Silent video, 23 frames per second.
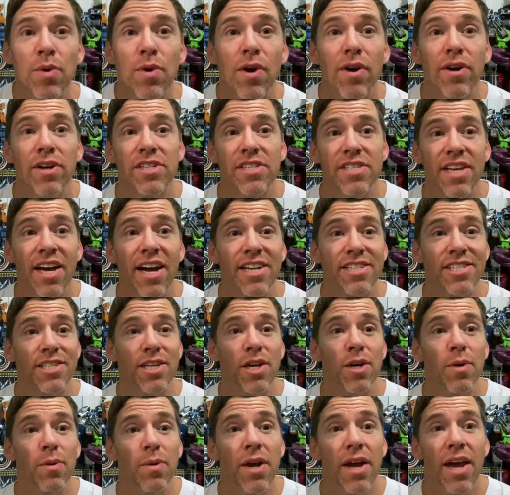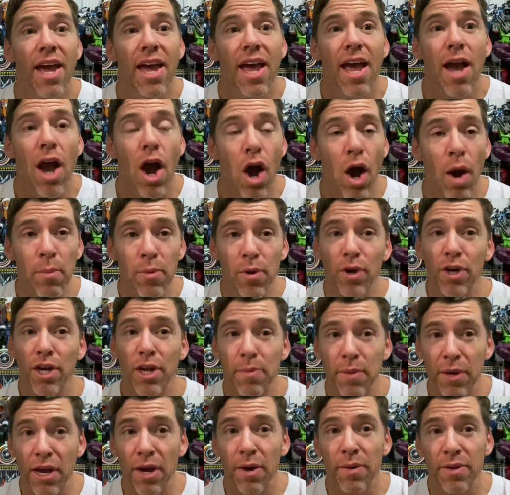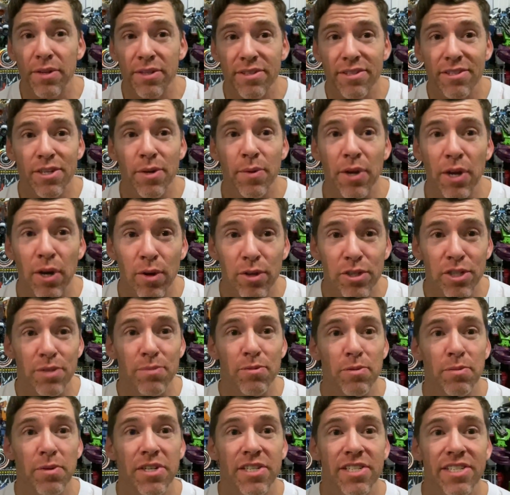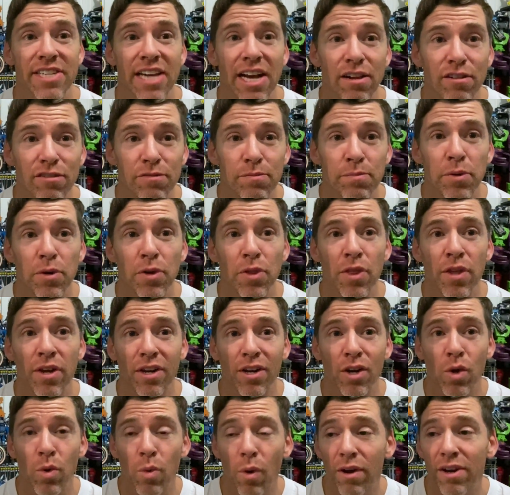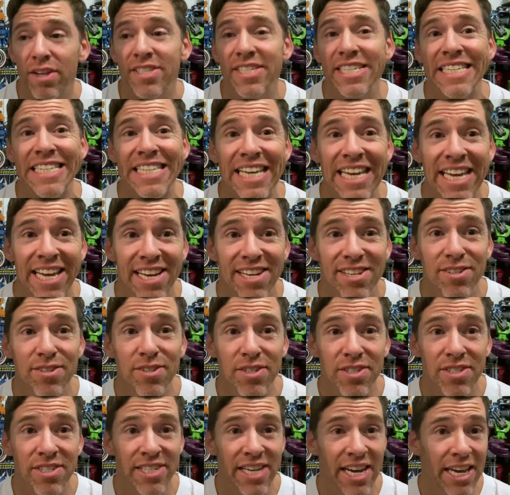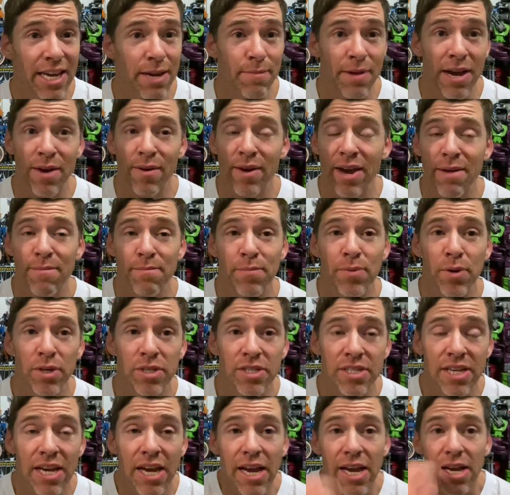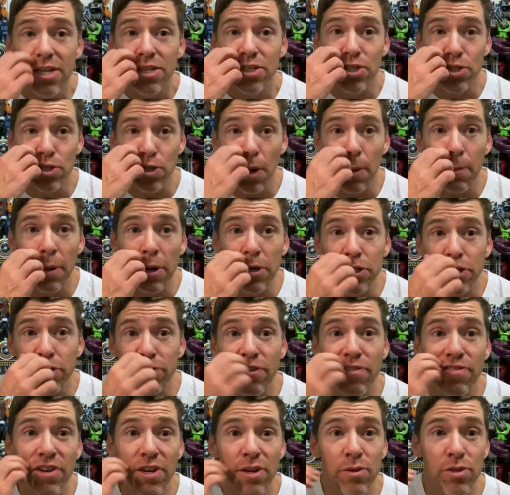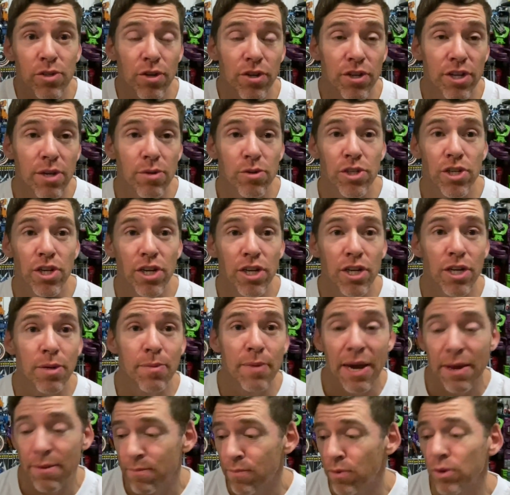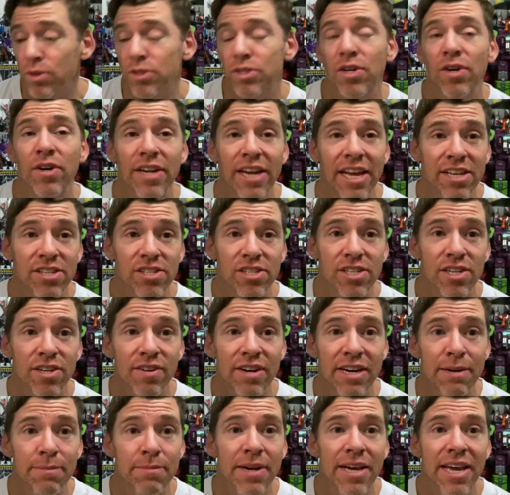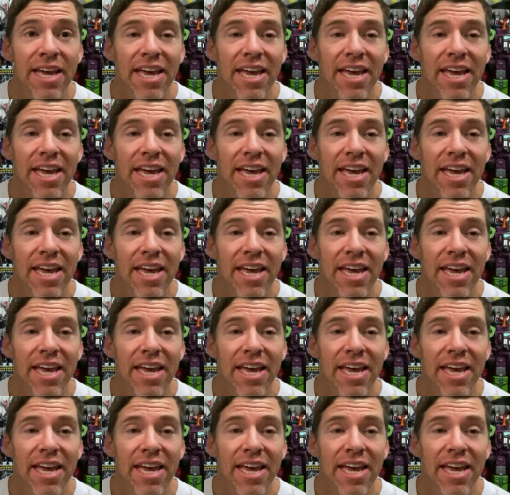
guys that. So I'm not going to be doing customs myself, but the quality that he does, check him out. Input, Stop Motion Reviews on YouTube, Input on Instagram.